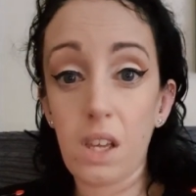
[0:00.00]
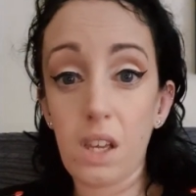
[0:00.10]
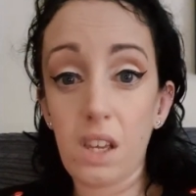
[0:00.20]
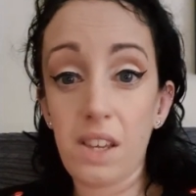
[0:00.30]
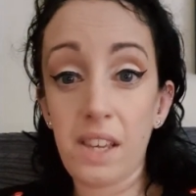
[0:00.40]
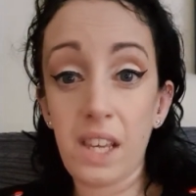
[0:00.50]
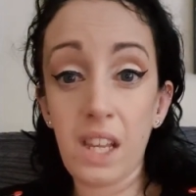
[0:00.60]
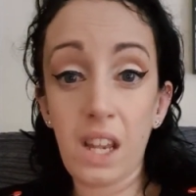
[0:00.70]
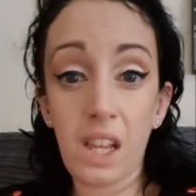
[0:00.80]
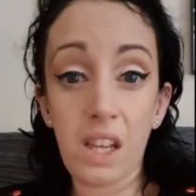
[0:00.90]

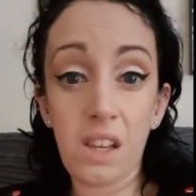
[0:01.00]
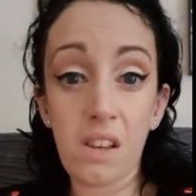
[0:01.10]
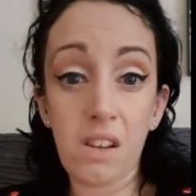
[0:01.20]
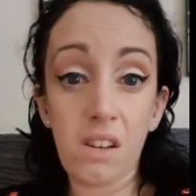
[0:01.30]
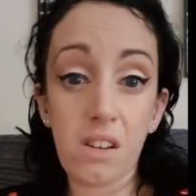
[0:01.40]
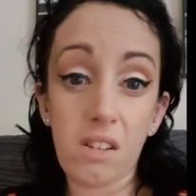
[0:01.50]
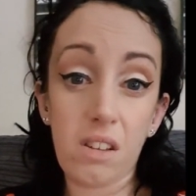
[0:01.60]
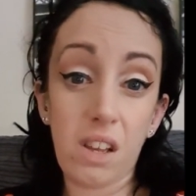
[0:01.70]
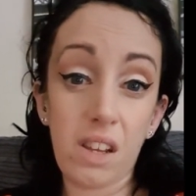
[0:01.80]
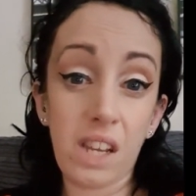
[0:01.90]
Healing
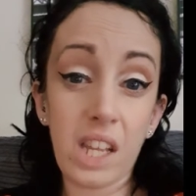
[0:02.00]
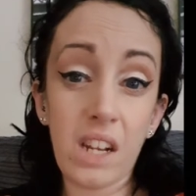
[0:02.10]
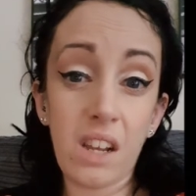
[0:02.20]
again,